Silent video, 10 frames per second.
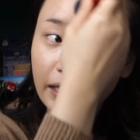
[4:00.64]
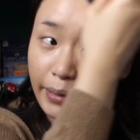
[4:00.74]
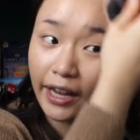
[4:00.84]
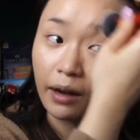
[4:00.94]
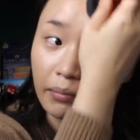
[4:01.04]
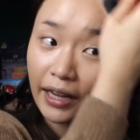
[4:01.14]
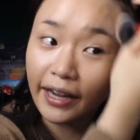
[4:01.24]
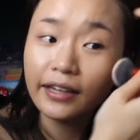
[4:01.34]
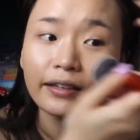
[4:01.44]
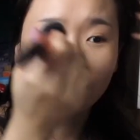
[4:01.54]
makeup
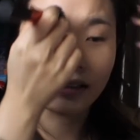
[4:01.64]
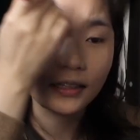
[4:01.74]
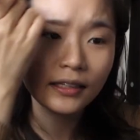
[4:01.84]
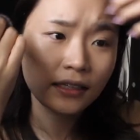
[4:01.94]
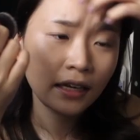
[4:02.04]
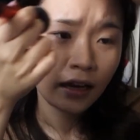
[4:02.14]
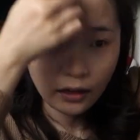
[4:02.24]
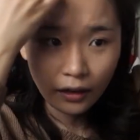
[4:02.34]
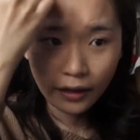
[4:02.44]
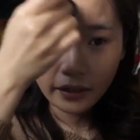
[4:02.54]
line, because
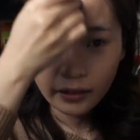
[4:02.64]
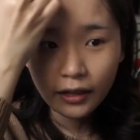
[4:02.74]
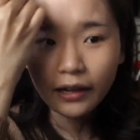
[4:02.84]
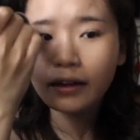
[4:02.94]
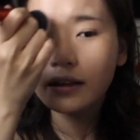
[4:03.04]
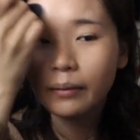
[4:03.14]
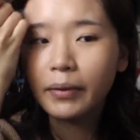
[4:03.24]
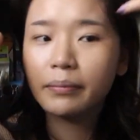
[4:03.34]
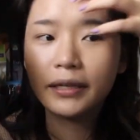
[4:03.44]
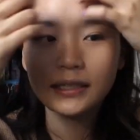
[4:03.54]
I think there
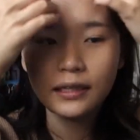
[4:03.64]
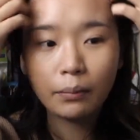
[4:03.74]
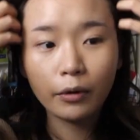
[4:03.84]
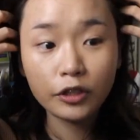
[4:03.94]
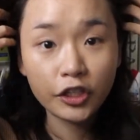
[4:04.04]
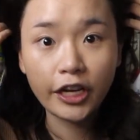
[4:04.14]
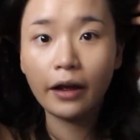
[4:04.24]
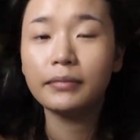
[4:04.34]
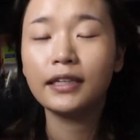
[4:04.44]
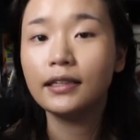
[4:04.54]
might be some more
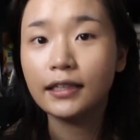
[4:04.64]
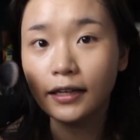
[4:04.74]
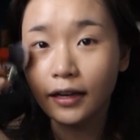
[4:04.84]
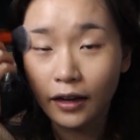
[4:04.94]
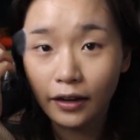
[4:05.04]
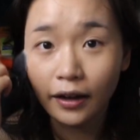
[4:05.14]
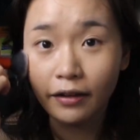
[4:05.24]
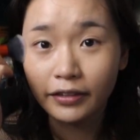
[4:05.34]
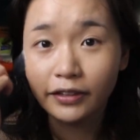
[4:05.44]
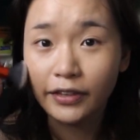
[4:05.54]
gems inside that I
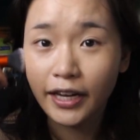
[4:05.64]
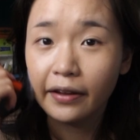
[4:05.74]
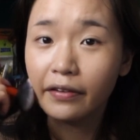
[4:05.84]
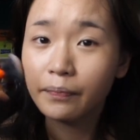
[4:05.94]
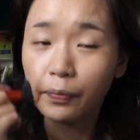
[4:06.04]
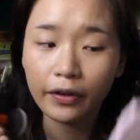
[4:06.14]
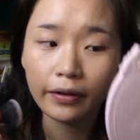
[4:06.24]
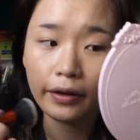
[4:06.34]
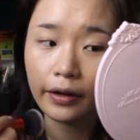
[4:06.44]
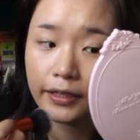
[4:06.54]
haven't really
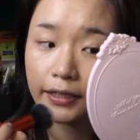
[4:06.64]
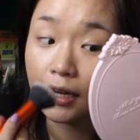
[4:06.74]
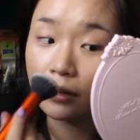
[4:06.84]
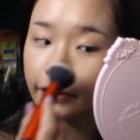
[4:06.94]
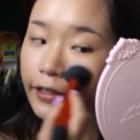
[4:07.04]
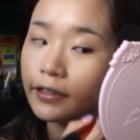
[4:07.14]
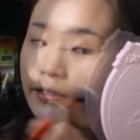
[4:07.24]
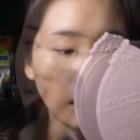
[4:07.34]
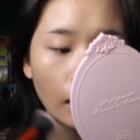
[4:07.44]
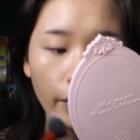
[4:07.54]
discovered.
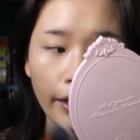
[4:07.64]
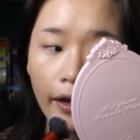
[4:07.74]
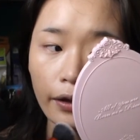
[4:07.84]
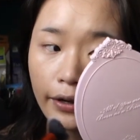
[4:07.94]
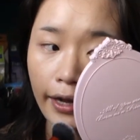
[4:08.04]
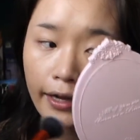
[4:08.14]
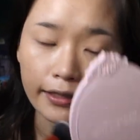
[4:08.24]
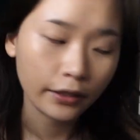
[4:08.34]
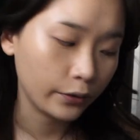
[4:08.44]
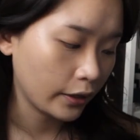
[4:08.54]
Okay,
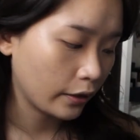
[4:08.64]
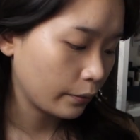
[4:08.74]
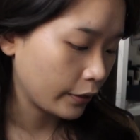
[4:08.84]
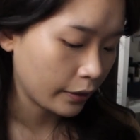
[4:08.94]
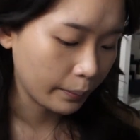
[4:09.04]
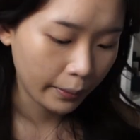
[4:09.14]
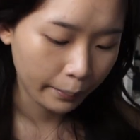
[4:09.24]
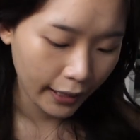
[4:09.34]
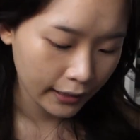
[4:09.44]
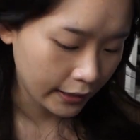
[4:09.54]
so now with my
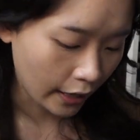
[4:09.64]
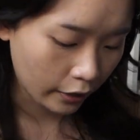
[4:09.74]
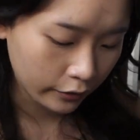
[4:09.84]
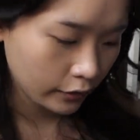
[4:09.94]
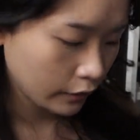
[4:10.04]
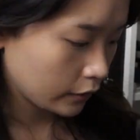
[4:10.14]
base down,